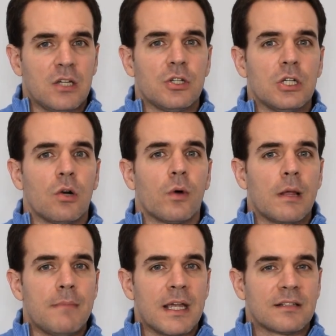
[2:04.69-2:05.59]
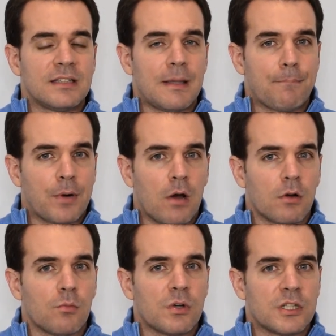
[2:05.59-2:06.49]
You don't want to mix the
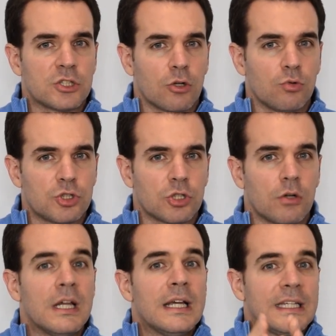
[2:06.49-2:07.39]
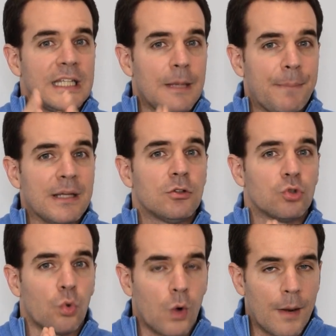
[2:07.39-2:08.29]
problem with the solution. Keep it to
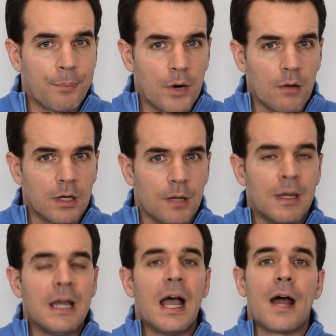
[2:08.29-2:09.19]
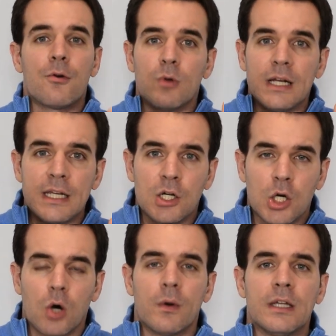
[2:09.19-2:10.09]
one problem and really
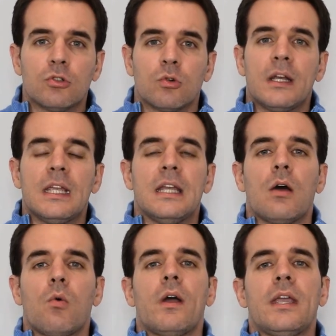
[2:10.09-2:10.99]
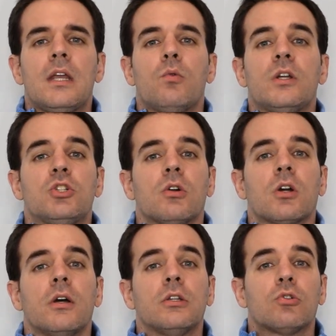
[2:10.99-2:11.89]
go into it in a way in which you're
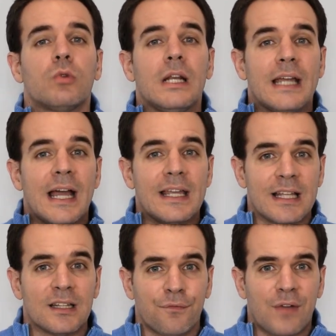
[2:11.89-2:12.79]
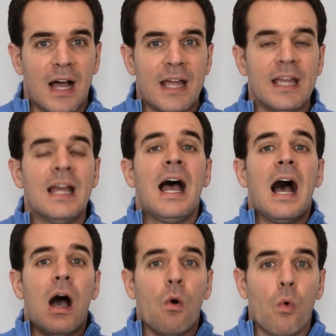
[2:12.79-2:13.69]
going to really identify
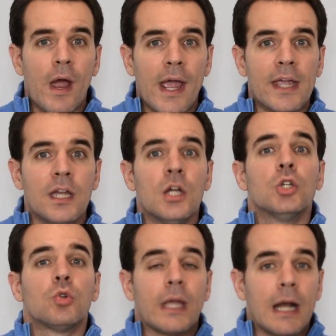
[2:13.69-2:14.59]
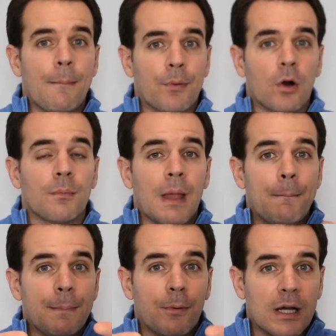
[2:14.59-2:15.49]
a way to get a problem that
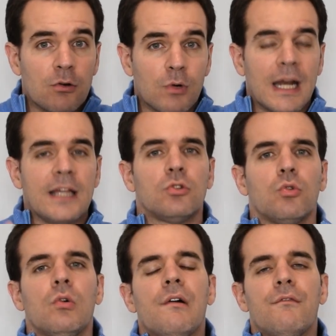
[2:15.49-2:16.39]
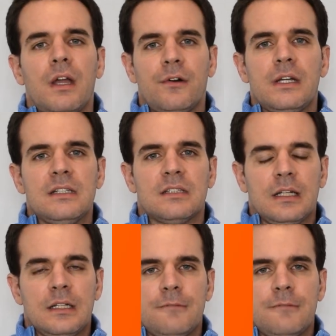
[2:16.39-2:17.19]
people can relate to very easily.